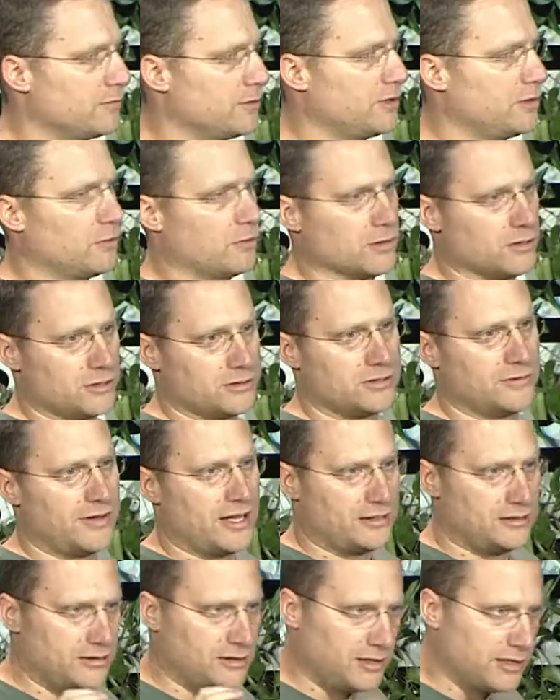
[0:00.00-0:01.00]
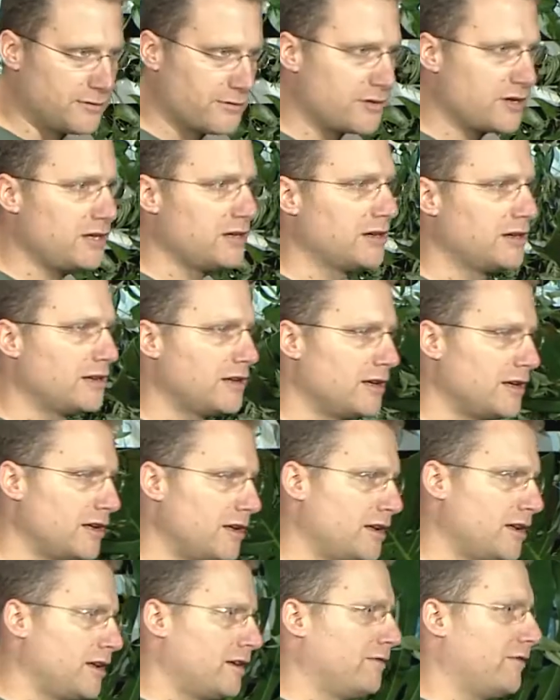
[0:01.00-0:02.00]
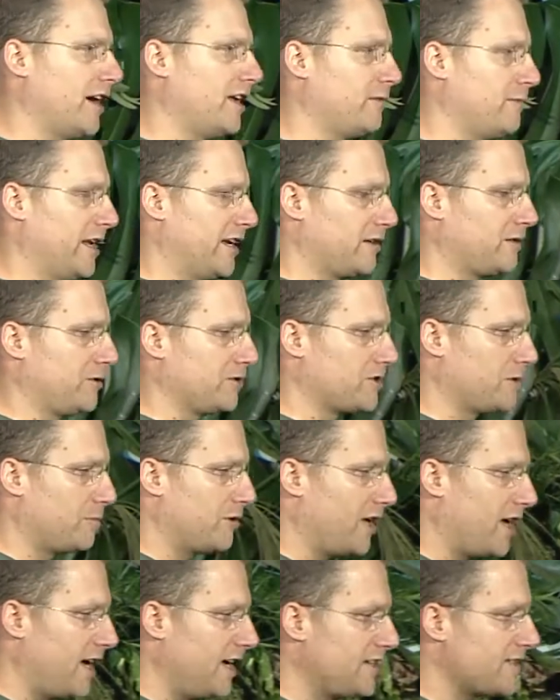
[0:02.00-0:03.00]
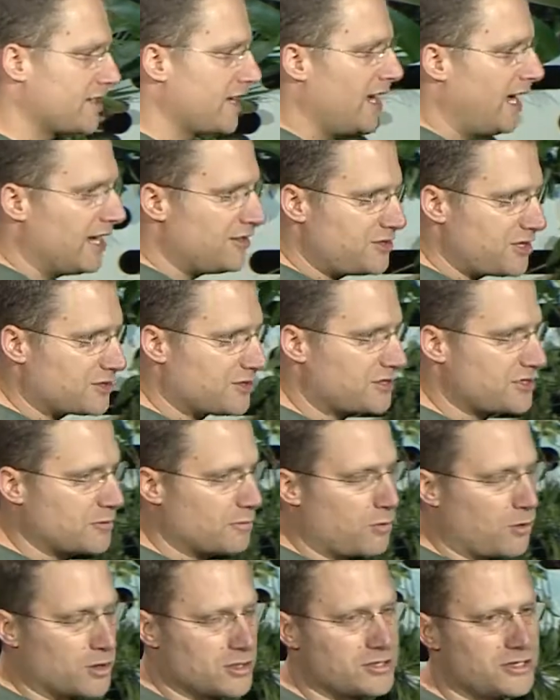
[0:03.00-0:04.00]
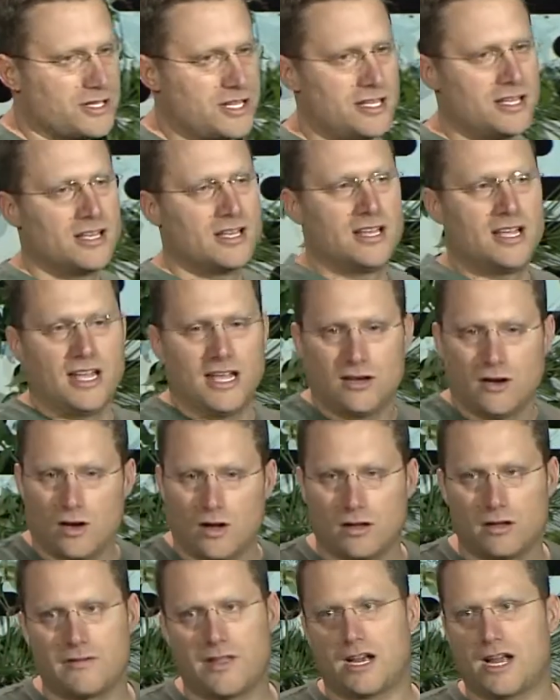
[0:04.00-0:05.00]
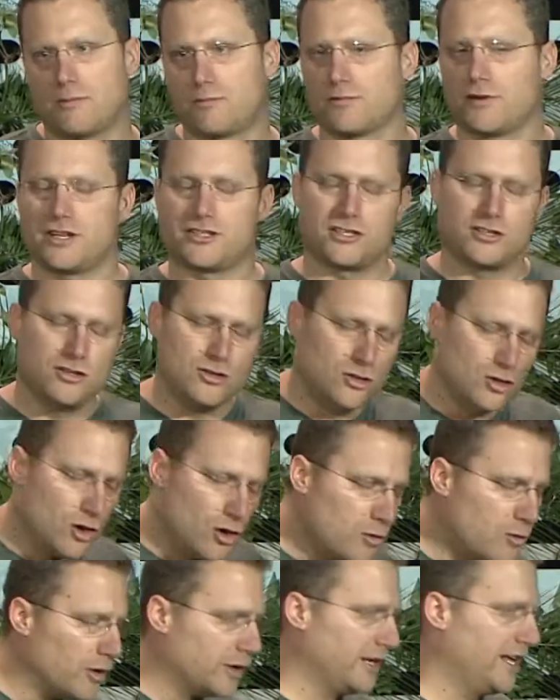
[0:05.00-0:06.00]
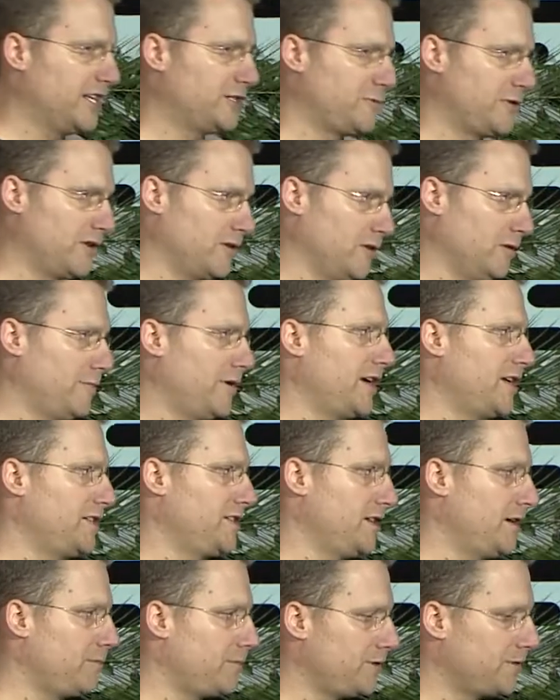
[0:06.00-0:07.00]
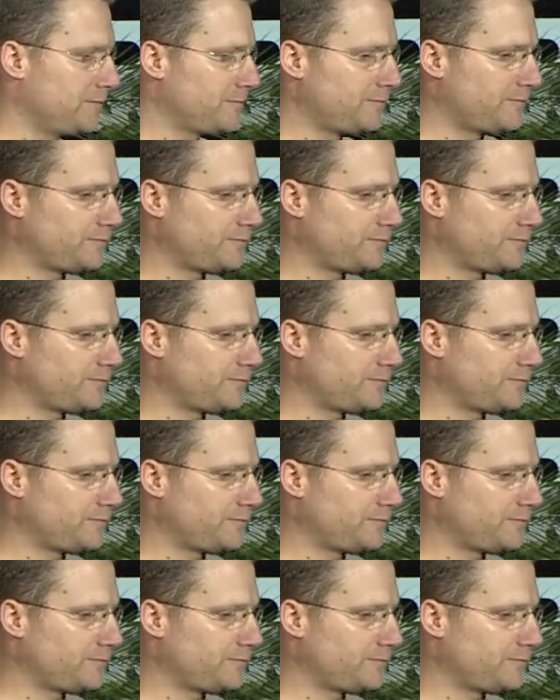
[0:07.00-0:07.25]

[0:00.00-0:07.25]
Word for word: the real world, de delivering vital medical supplies. And just as importantly, in all of that operation, no one has been hurt by a zip.